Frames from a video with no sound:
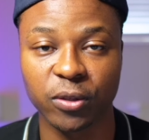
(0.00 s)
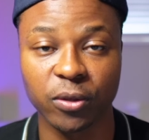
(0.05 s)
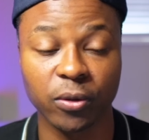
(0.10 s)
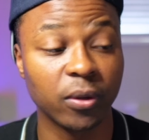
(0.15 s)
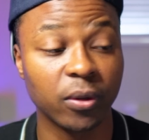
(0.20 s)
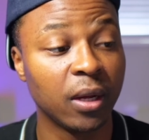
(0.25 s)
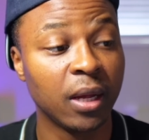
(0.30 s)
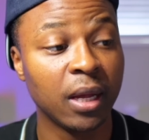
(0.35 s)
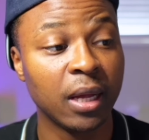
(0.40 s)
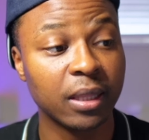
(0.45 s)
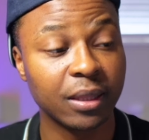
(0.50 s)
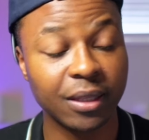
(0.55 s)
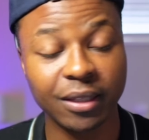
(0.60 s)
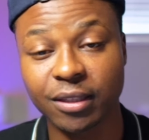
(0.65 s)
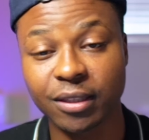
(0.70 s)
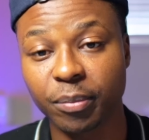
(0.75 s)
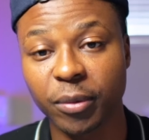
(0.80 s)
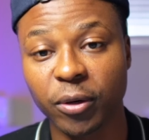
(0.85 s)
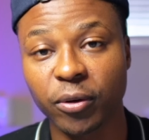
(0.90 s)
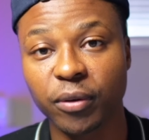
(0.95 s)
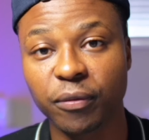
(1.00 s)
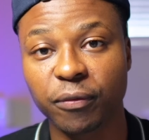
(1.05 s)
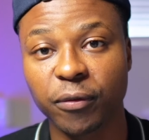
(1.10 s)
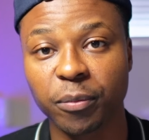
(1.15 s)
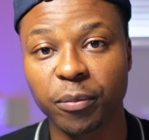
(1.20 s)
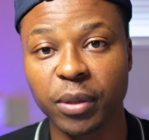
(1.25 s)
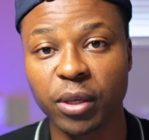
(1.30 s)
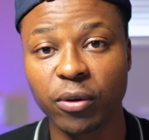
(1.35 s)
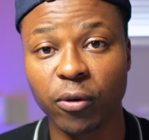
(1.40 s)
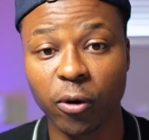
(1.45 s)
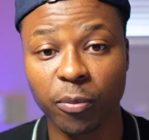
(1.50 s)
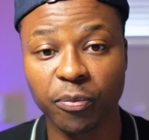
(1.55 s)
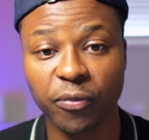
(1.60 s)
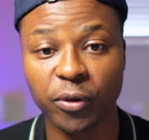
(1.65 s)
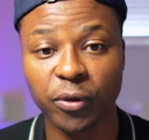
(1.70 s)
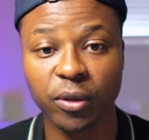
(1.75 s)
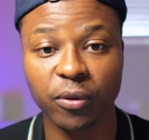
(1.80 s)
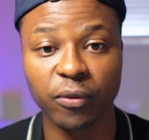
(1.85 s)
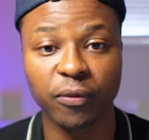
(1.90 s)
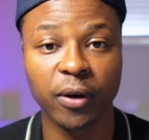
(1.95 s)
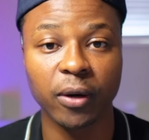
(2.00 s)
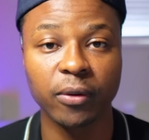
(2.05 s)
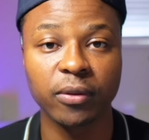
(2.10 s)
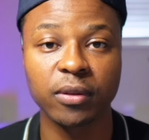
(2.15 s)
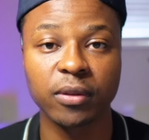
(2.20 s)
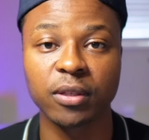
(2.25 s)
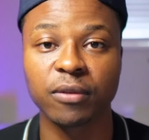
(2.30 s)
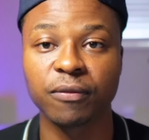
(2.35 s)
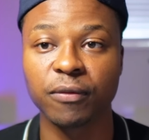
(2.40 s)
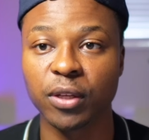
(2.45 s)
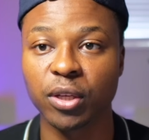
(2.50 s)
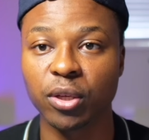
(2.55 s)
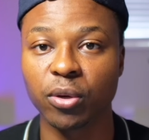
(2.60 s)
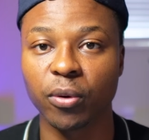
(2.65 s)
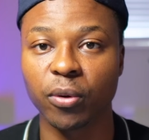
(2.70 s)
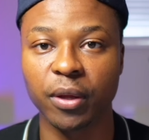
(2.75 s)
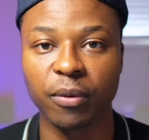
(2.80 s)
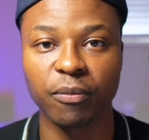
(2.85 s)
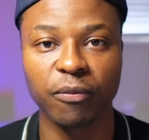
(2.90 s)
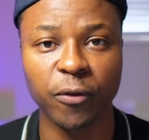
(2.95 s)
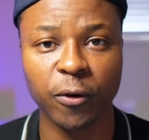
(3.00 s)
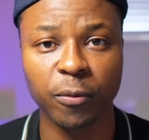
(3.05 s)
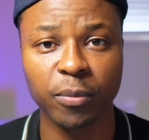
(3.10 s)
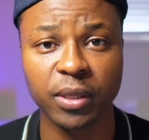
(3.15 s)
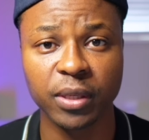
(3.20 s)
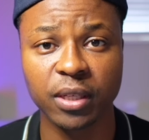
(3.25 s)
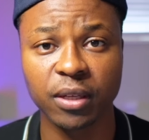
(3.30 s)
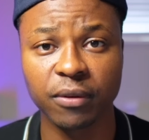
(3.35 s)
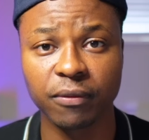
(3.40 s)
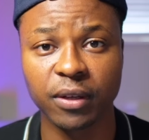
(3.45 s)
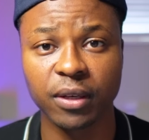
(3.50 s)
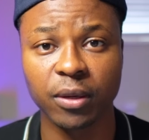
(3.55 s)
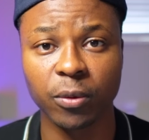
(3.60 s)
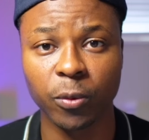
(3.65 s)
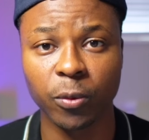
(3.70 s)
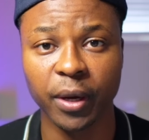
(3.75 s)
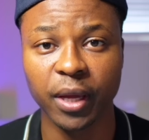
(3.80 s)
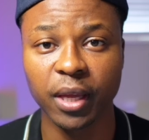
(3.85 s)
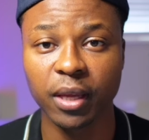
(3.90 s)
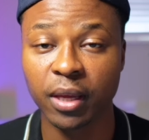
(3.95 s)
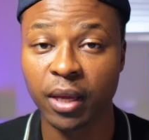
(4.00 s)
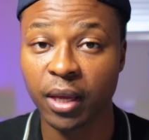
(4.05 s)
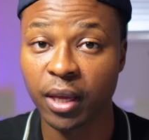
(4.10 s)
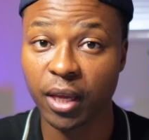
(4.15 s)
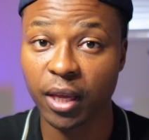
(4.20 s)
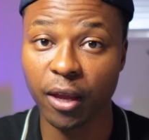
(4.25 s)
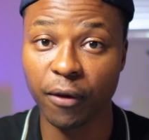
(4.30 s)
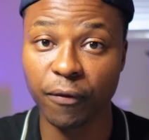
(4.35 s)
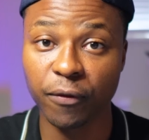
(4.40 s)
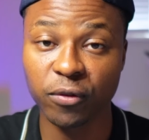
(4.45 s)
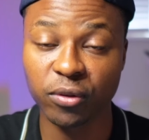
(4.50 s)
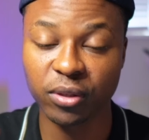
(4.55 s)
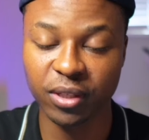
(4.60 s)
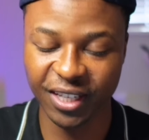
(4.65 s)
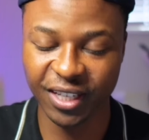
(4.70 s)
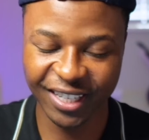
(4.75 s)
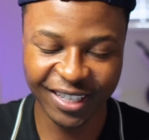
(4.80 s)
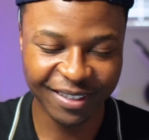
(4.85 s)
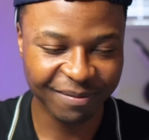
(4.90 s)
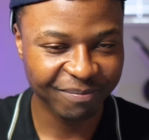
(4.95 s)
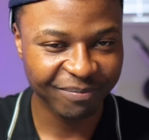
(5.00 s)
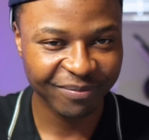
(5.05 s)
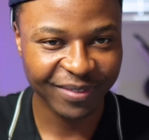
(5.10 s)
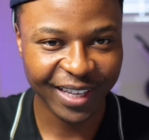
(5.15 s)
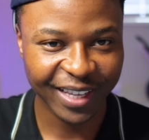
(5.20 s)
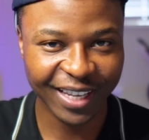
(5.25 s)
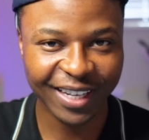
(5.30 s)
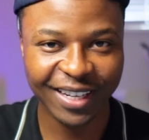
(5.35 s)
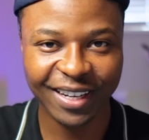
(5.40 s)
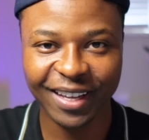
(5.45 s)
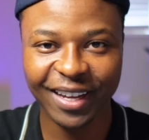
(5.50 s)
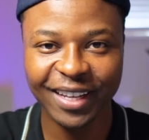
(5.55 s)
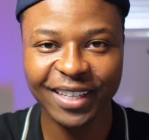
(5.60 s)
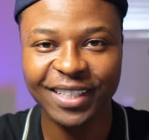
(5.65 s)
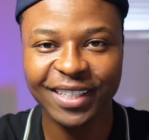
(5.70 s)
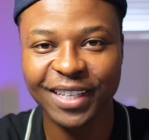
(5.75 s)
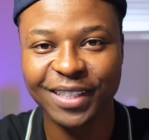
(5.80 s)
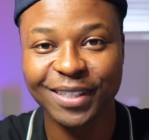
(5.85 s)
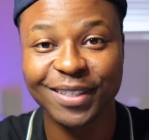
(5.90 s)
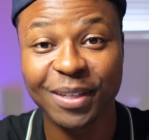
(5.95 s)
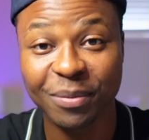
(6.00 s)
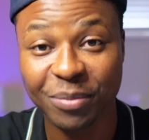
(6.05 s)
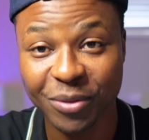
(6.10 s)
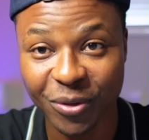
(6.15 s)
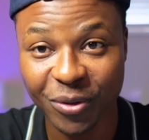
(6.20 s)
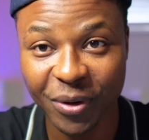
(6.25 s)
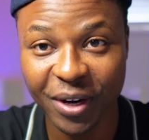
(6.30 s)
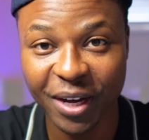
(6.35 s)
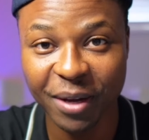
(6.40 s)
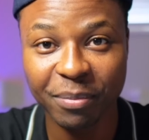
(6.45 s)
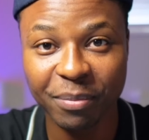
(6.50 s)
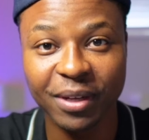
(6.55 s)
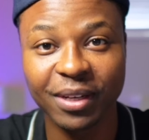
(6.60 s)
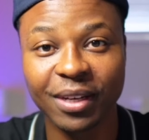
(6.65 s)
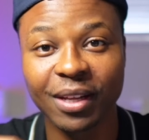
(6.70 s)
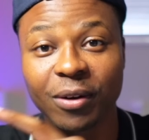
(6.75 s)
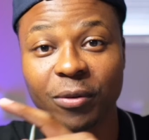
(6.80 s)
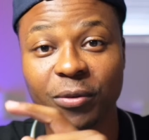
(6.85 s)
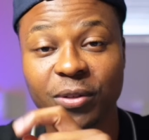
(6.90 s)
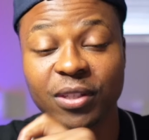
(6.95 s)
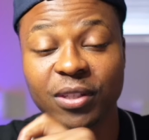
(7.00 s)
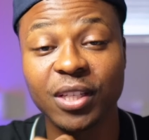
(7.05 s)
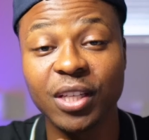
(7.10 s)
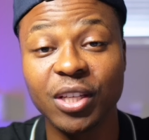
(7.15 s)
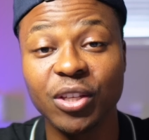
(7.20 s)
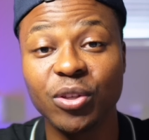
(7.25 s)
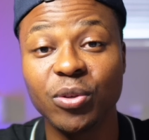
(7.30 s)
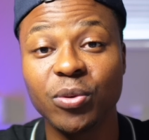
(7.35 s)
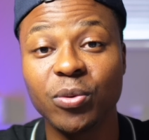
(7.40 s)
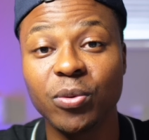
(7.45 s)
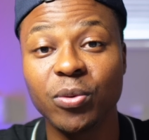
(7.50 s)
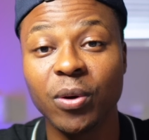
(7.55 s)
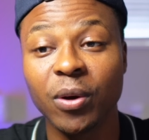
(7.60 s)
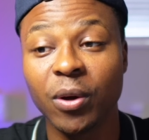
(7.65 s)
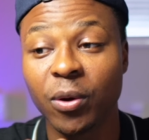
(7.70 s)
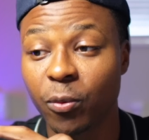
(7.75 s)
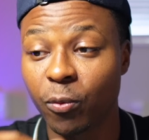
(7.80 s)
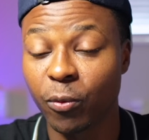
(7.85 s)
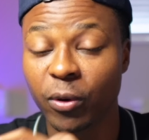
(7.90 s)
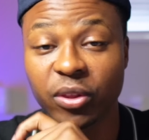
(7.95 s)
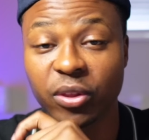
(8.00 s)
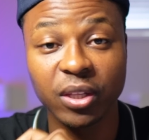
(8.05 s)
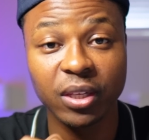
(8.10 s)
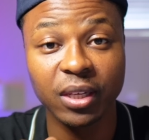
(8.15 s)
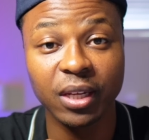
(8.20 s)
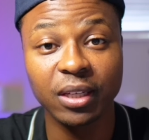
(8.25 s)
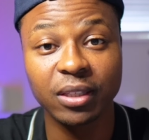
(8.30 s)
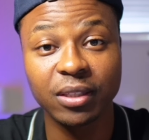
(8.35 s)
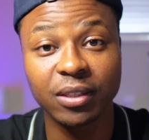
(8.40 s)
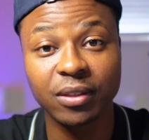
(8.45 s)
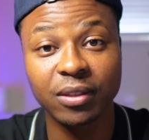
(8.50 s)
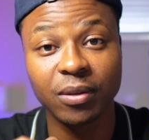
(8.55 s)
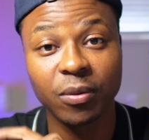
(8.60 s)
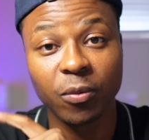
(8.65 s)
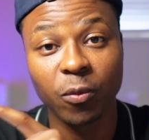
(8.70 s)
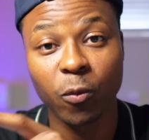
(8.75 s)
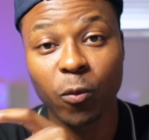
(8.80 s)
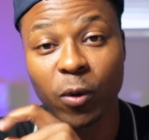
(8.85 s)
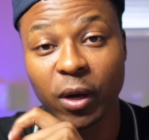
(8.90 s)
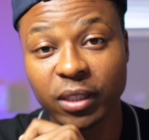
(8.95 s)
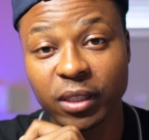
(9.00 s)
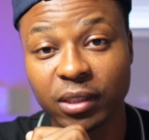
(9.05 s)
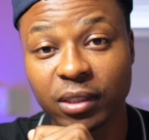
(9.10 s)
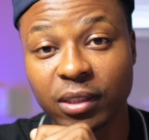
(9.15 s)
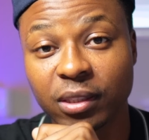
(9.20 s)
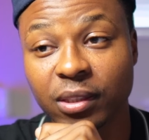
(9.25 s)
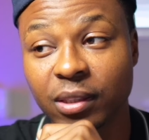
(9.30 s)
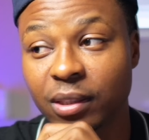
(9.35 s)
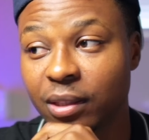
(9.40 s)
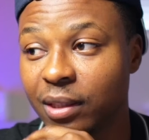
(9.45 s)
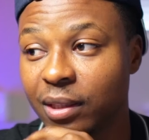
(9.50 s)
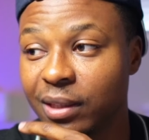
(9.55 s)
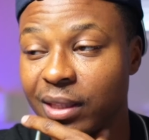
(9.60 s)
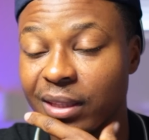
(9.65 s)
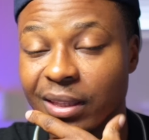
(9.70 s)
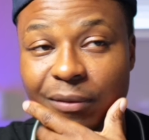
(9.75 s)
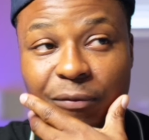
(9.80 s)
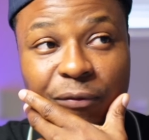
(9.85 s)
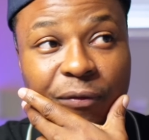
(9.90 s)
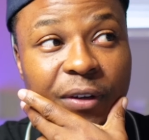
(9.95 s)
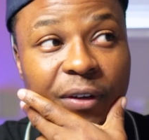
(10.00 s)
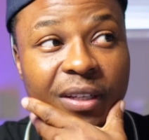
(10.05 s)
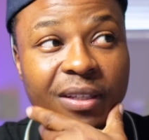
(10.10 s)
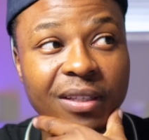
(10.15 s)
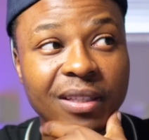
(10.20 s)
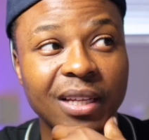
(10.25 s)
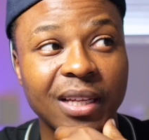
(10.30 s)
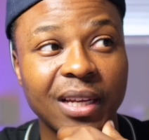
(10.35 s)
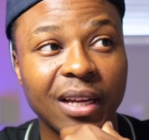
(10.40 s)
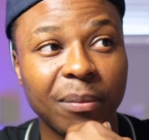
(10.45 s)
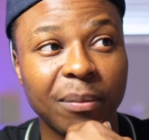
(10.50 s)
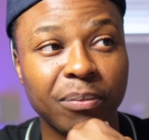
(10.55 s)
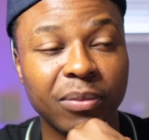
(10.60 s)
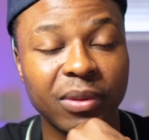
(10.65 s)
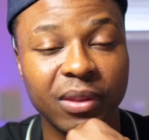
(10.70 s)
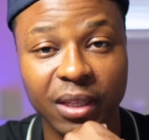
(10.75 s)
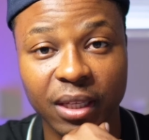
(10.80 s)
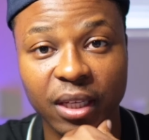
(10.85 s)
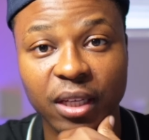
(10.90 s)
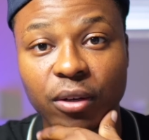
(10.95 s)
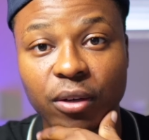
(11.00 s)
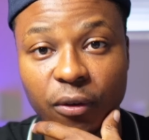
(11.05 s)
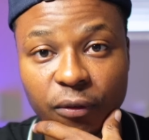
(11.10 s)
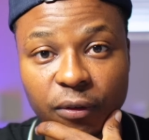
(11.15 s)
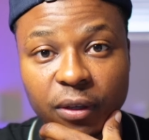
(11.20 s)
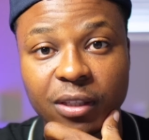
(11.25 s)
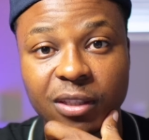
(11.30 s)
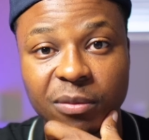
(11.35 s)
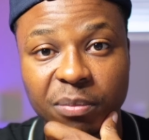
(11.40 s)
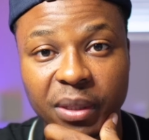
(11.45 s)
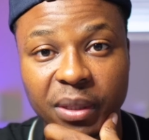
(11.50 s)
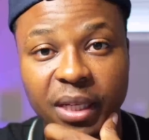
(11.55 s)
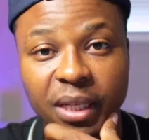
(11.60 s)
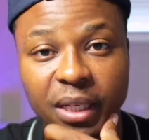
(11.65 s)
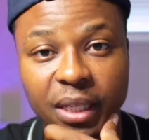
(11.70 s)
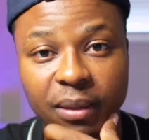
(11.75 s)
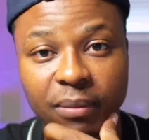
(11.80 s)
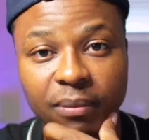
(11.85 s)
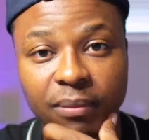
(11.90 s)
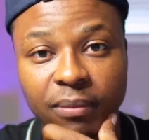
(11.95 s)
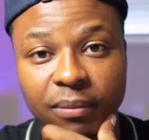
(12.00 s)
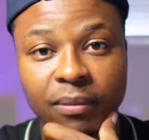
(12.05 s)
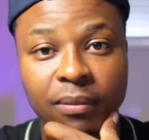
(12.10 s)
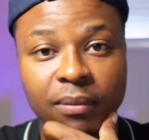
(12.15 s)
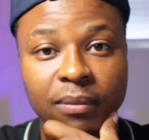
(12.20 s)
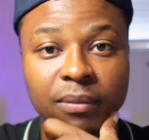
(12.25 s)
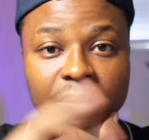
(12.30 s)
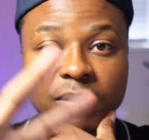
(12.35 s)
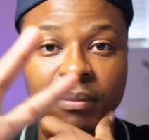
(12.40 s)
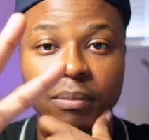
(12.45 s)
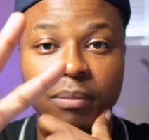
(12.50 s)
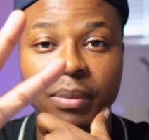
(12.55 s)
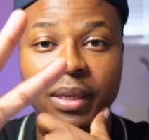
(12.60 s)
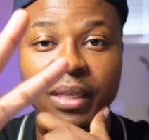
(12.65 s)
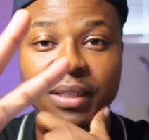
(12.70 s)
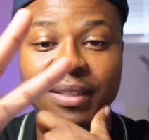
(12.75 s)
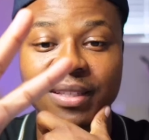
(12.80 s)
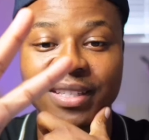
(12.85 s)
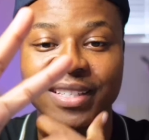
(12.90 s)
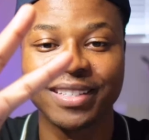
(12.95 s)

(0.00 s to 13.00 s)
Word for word: So that's about it for me. Hopefully you found this video informative in a way. If you did, hit like and subscribe and I'll see you with the next watch face that I'm thinking of explaining. Peace.